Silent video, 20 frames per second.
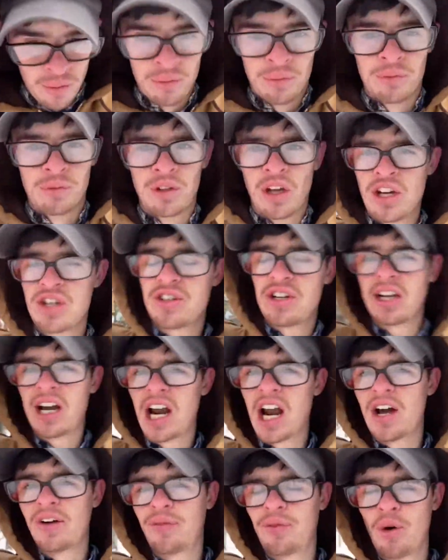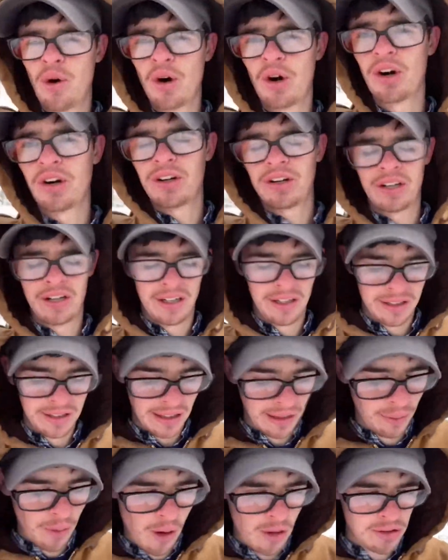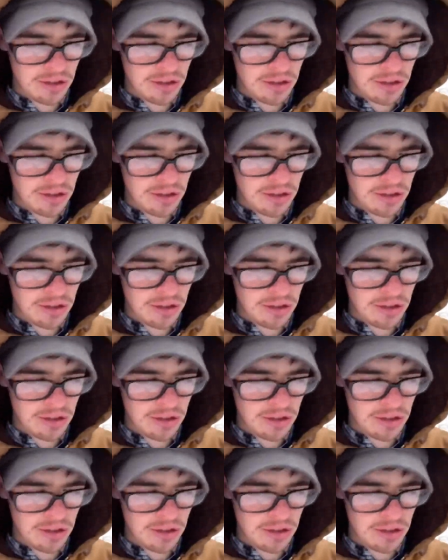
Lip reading: Yesterday got off work. There wasn't